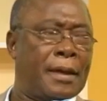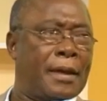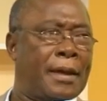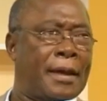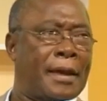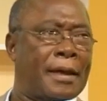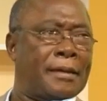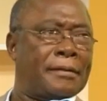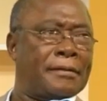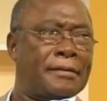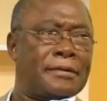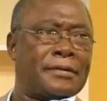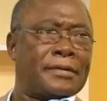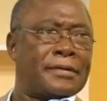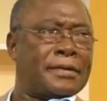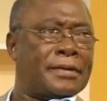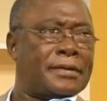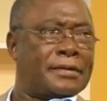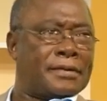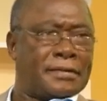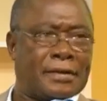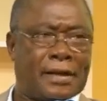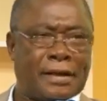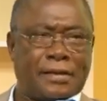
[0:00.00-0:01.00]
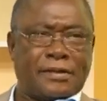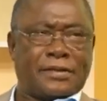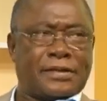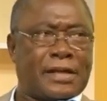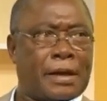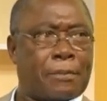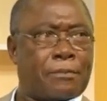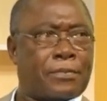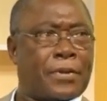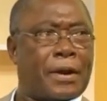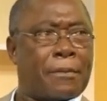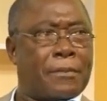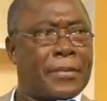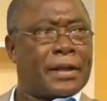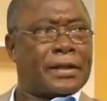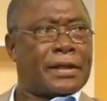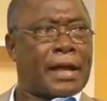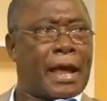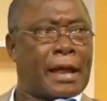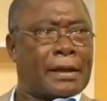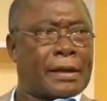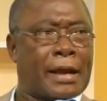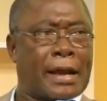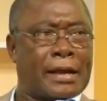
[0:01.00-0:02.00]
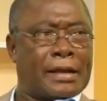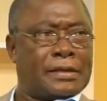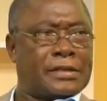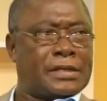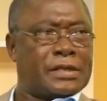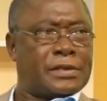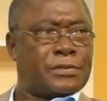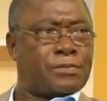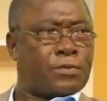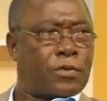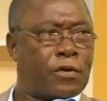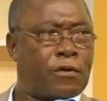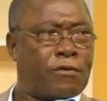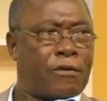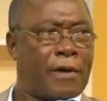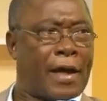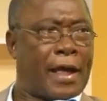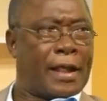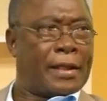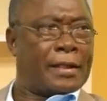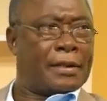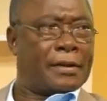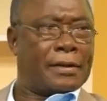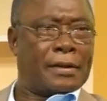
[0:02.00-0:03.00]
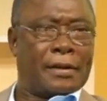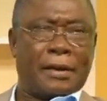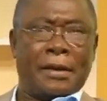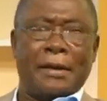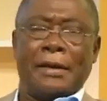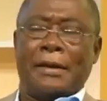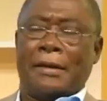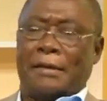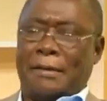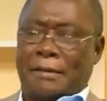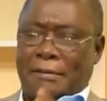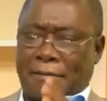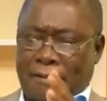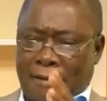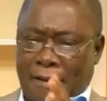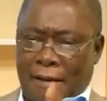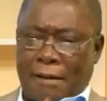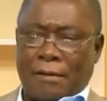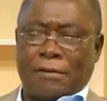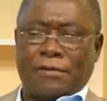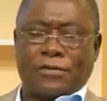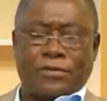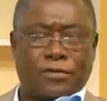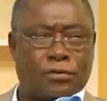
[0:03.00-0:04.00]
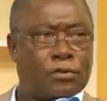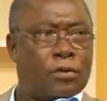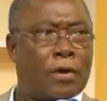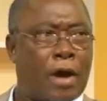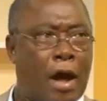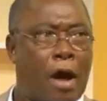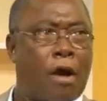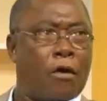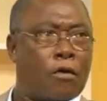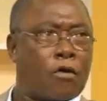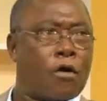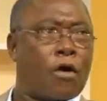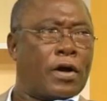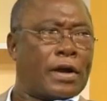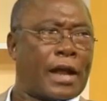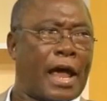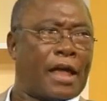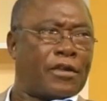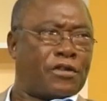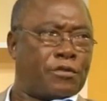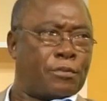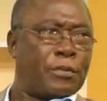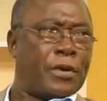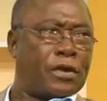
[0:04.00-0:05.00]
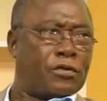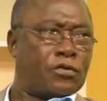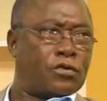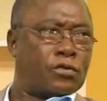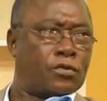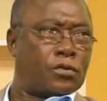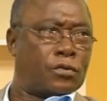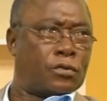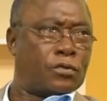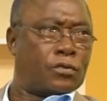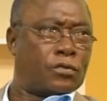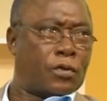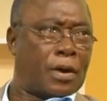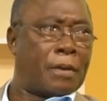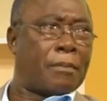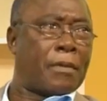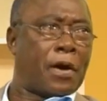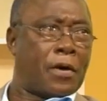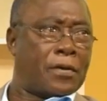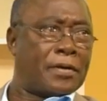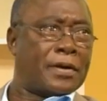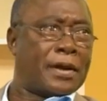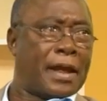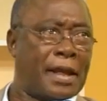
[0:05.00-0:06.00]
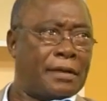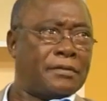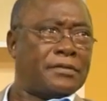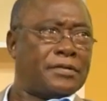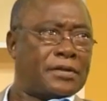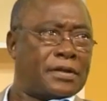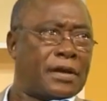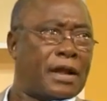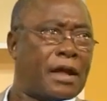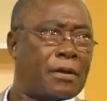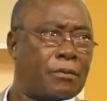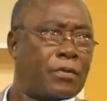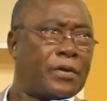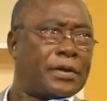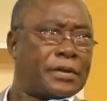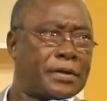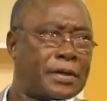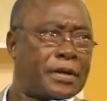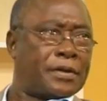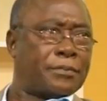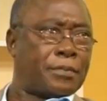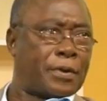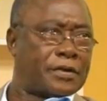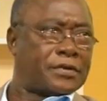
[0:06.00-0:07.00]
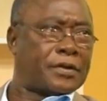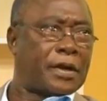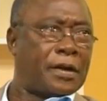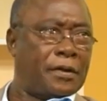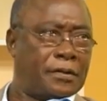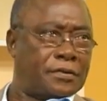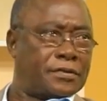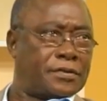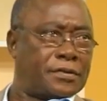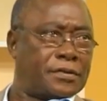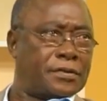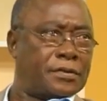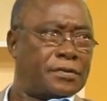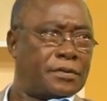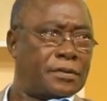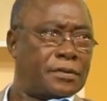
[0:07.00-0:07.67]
And this temperament analysis profile tells you how God has made you mm-hmm. to about 99.8%.